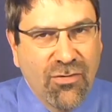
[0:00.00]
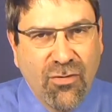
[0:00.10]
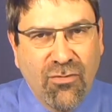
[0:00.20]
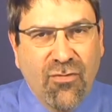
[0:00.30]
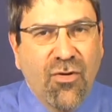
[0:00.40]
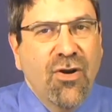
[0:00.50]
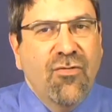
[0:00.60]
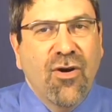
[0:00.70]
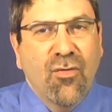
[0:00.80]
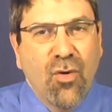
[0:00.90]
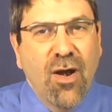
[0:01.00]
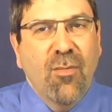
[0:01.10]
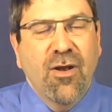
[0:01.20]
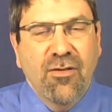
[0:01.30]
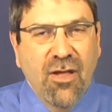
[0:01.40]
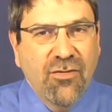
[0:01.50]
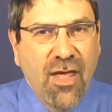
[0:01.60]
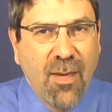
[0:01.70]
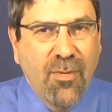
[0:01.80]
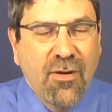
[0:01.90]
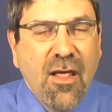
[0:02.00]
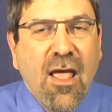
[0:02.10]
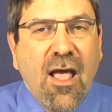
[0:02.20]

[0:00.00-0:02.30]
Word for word: So it's very, very rare, but it does happen.